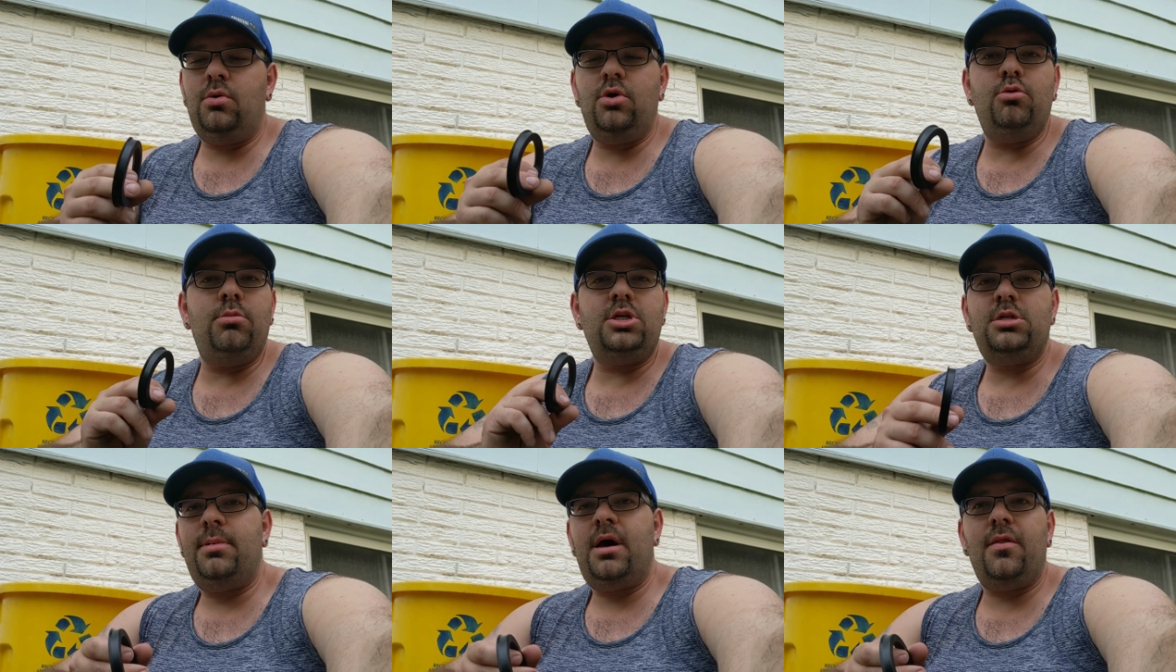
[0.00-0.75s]
I don't know
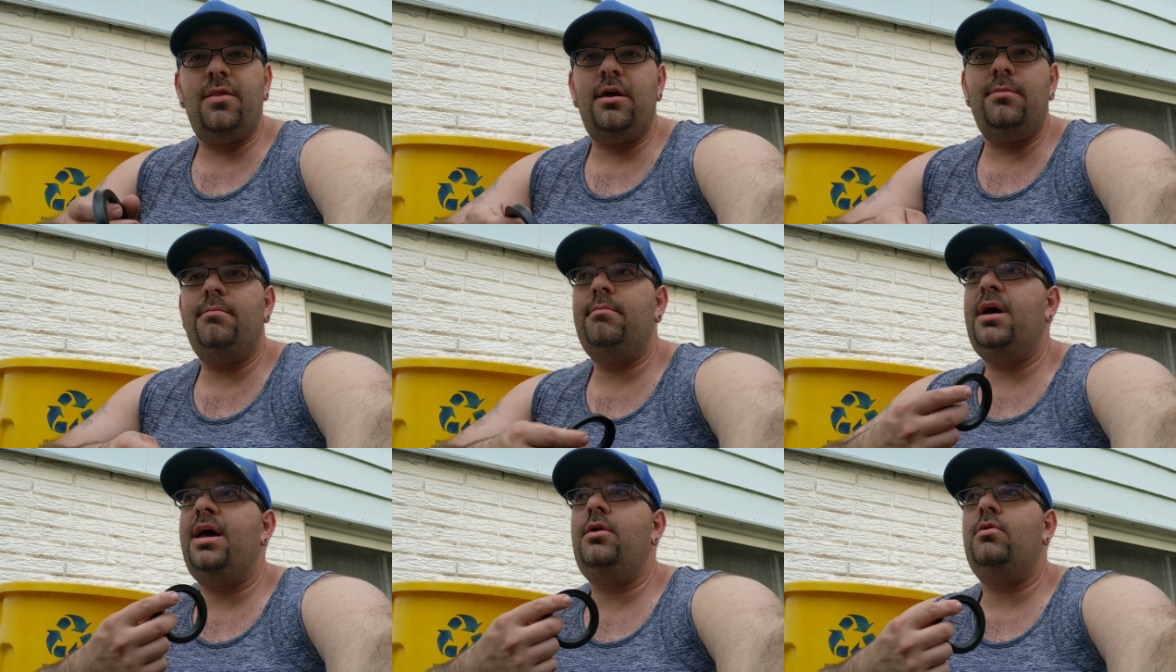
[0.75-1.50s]
much about
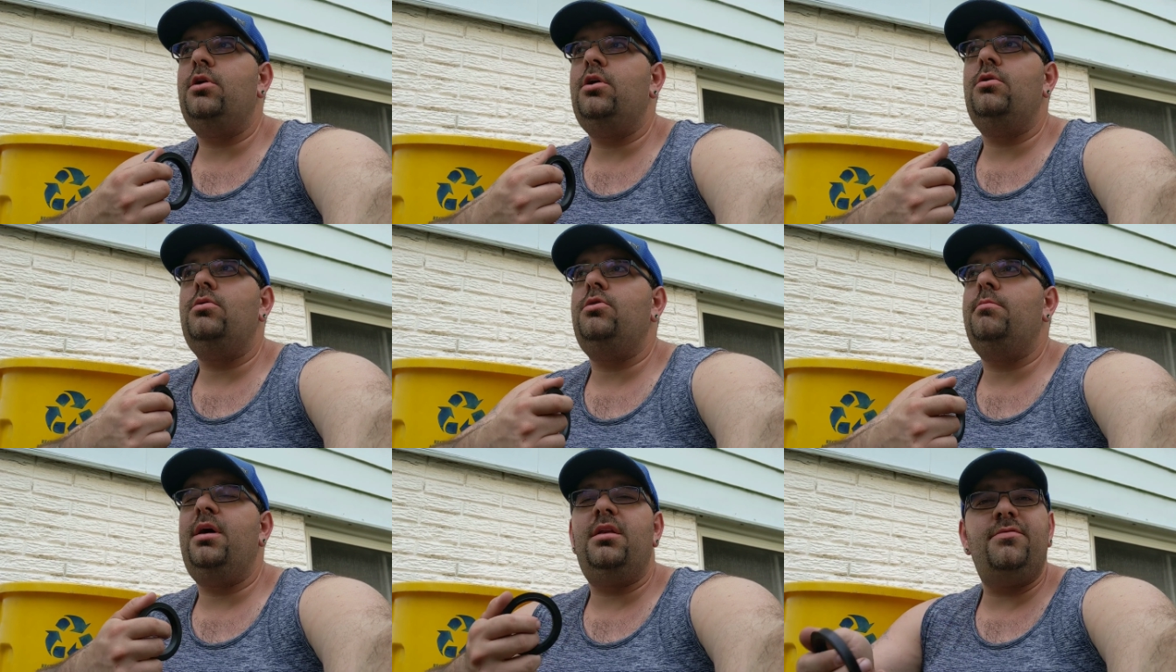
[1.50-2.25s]
them. I don't
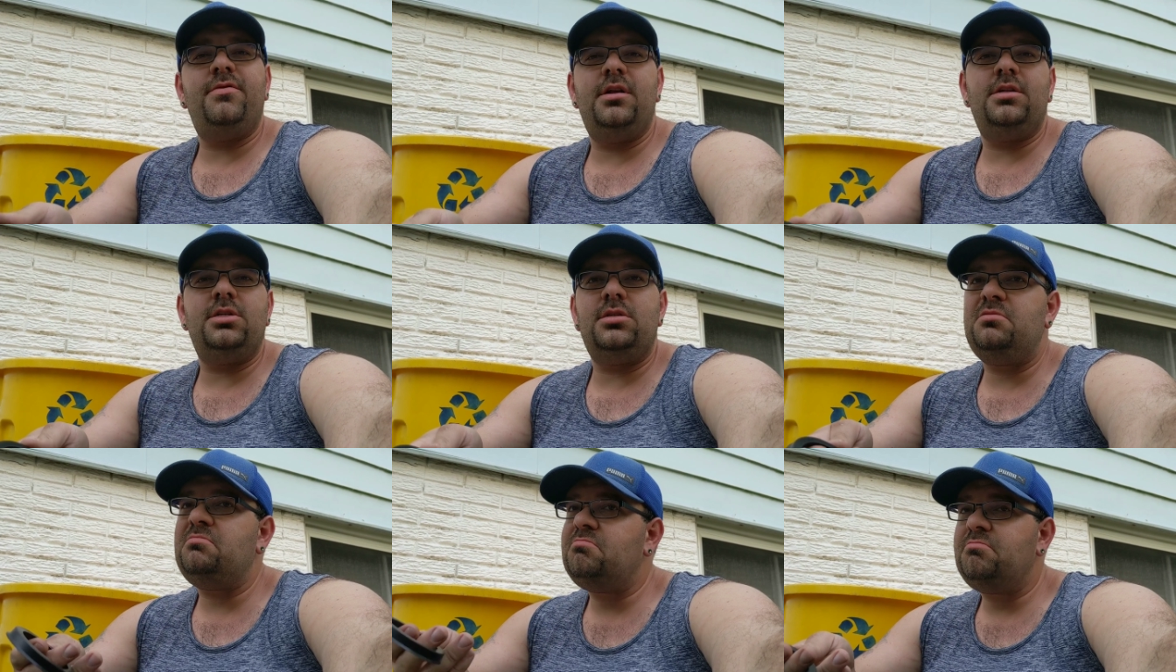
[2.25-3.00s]
know the
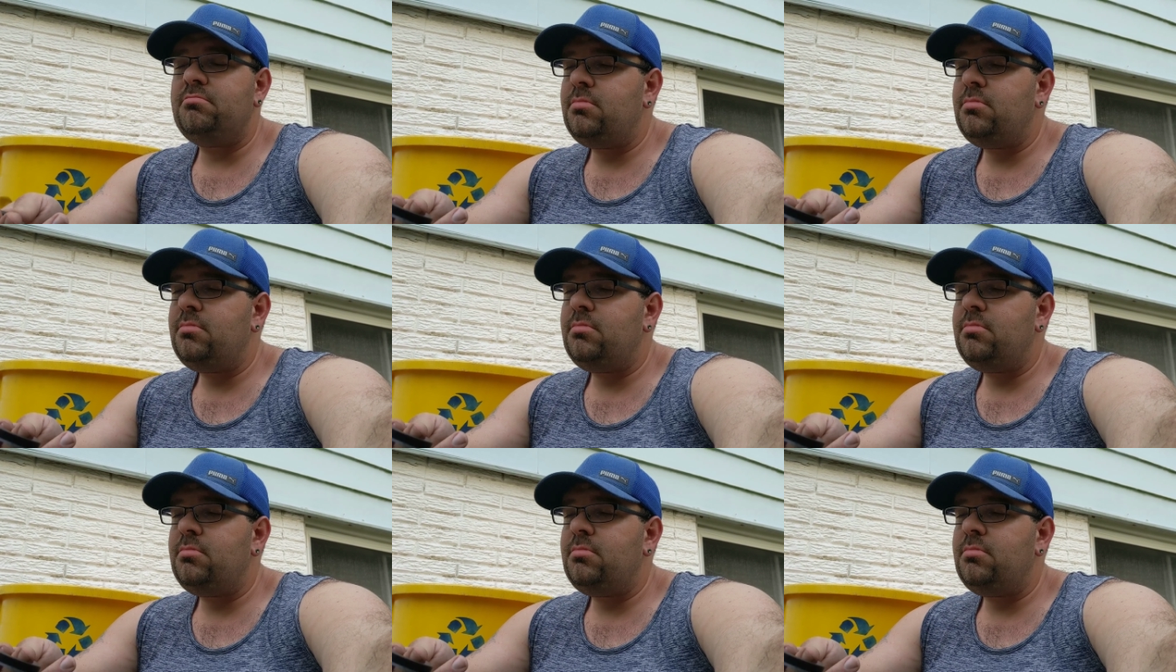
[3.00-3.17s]
benefits.